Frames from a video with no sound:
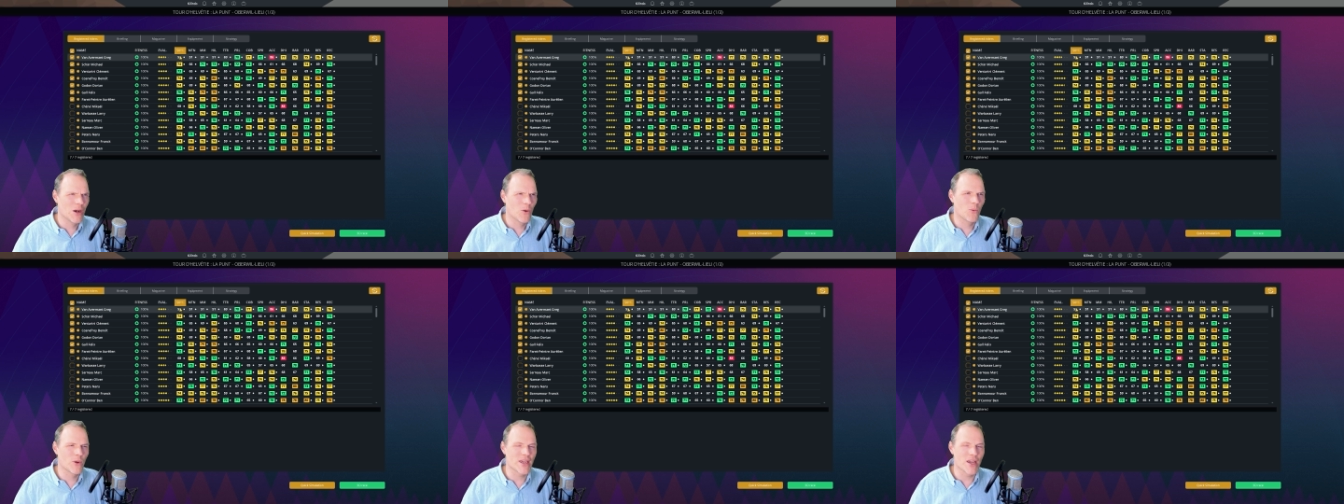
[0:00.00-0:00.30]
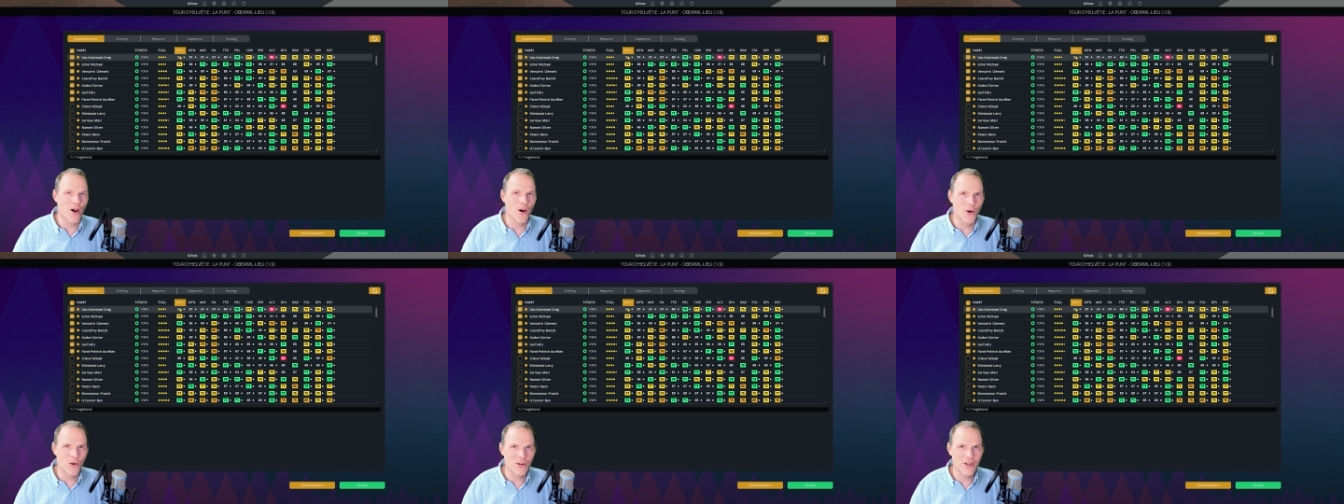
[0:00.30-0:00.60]

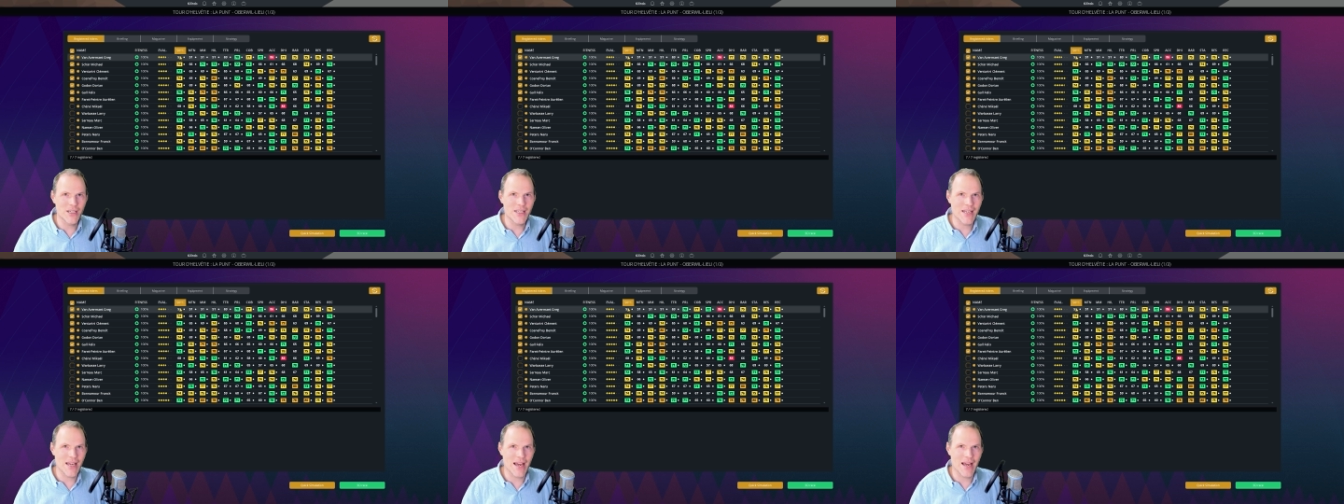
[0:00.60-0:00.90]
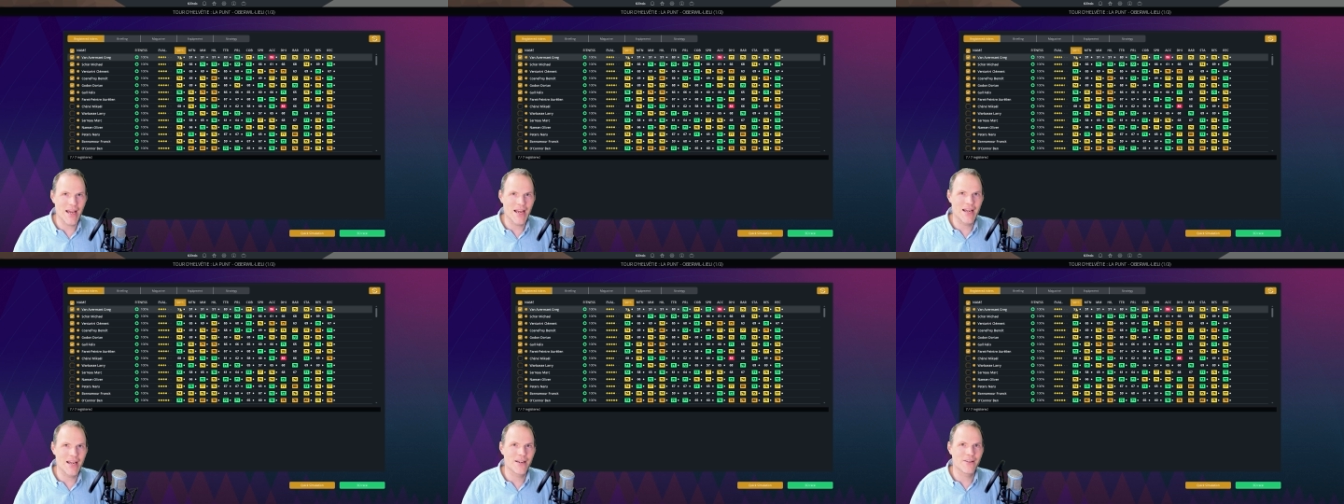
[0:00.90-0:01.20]
We only
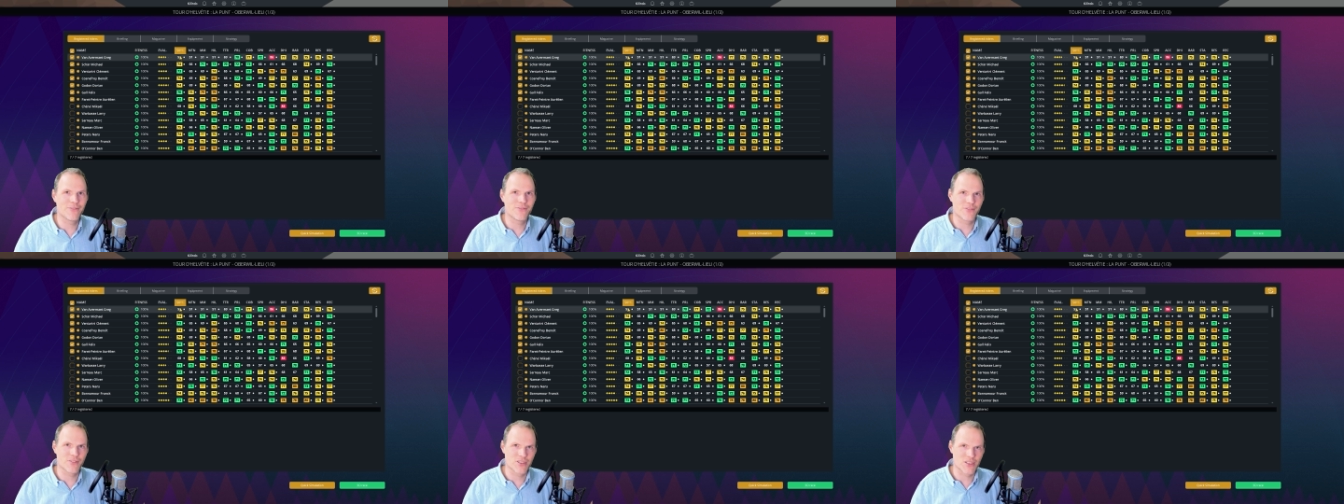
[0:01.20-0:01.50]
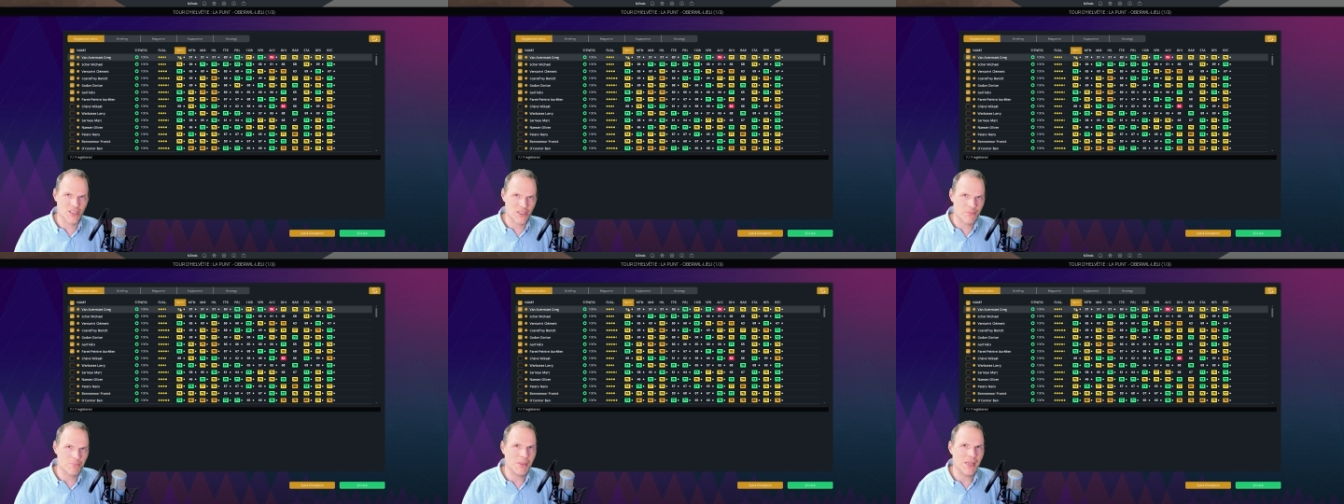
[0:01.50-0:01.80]
have
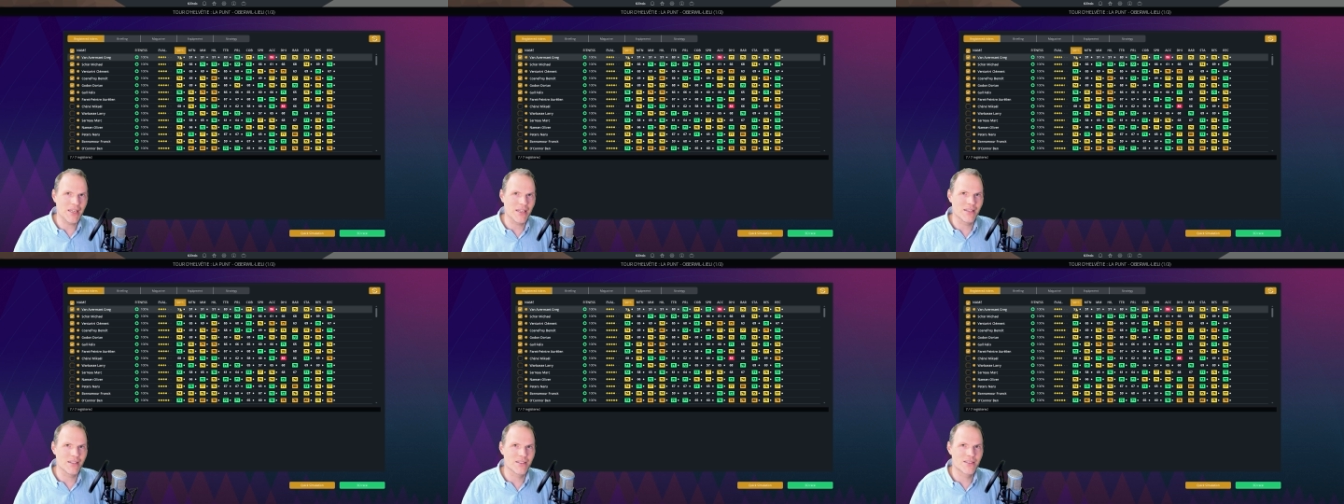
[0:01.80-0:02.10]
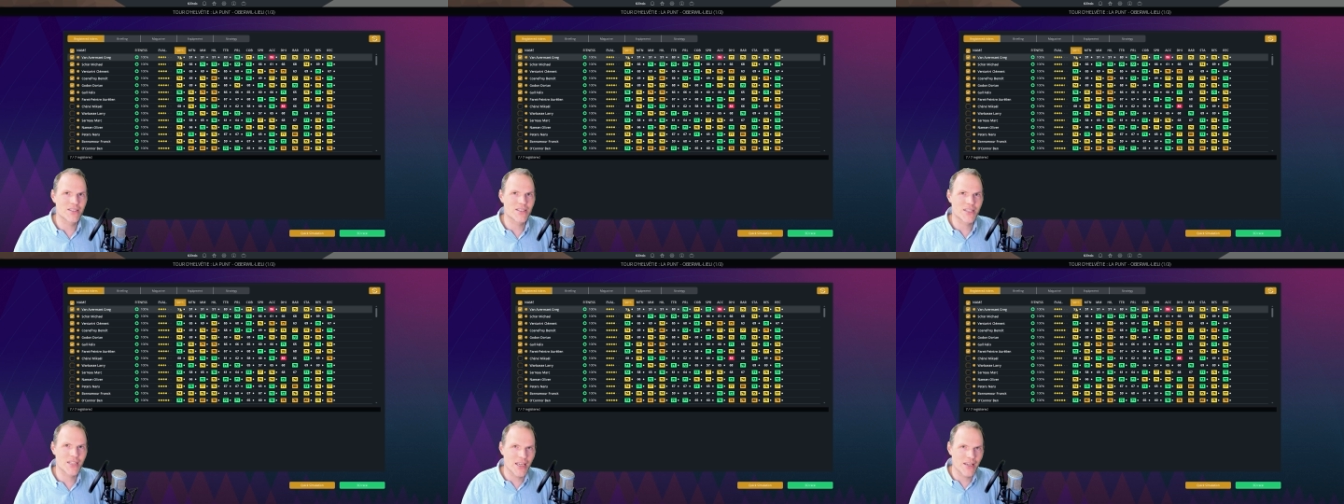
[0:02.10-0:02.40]

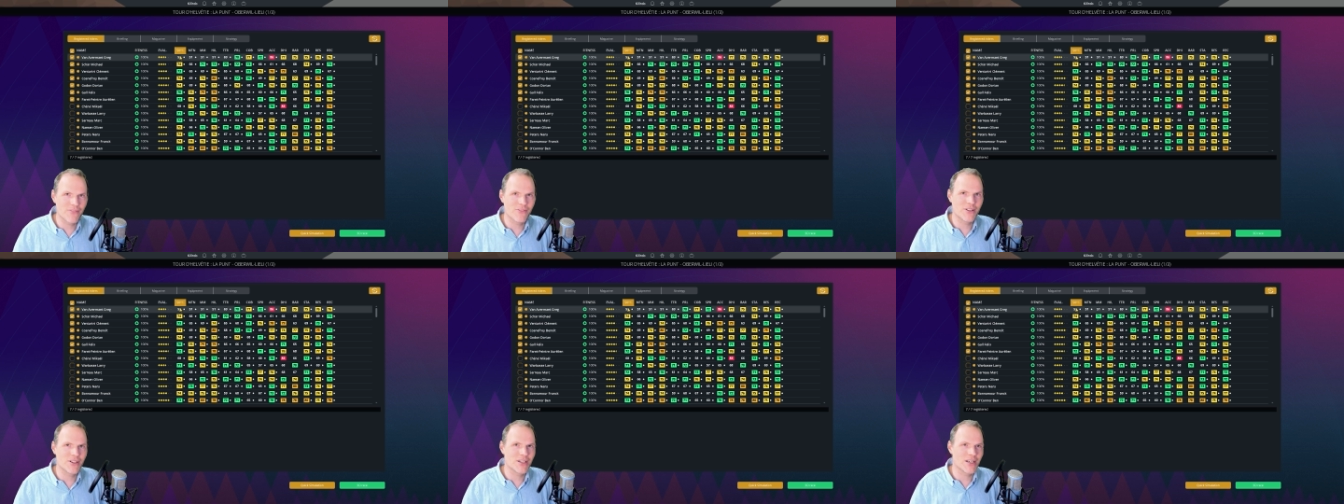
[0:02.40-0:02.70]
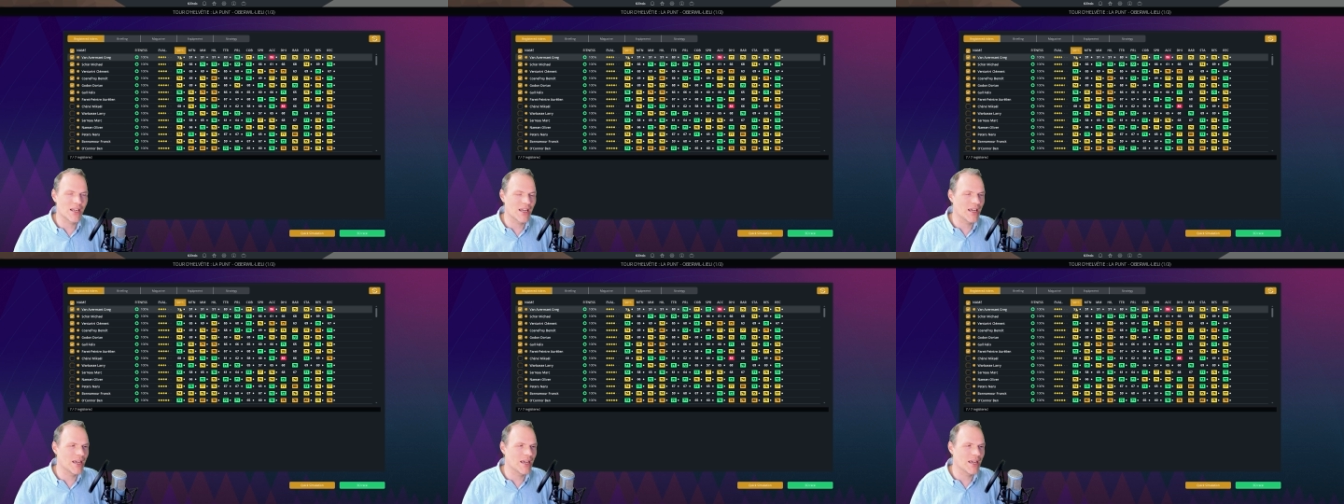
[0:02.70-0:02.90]
speeds given